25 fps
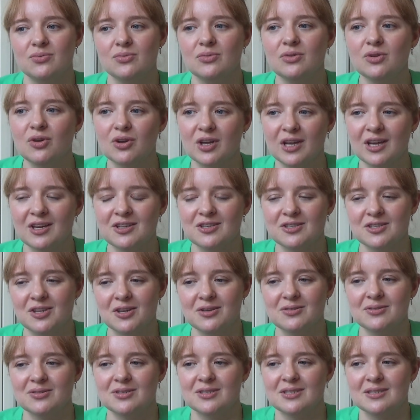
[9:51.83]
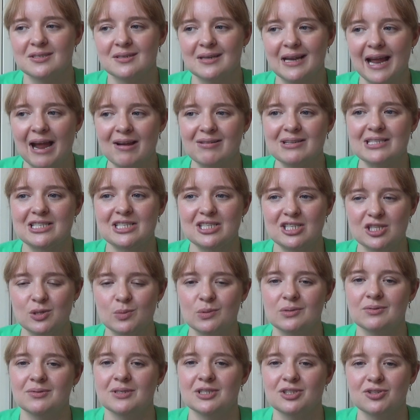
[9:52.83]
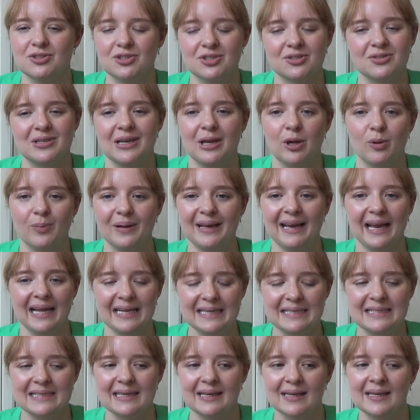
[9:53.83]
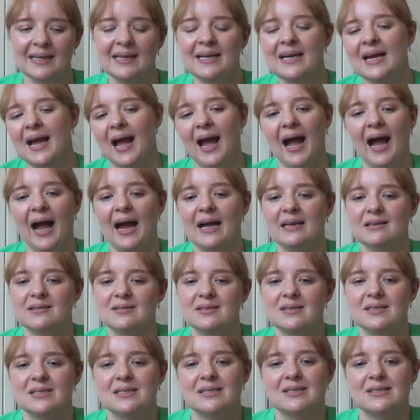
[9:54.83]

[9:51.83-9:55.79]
look at those characters that we were introduced a little bit later and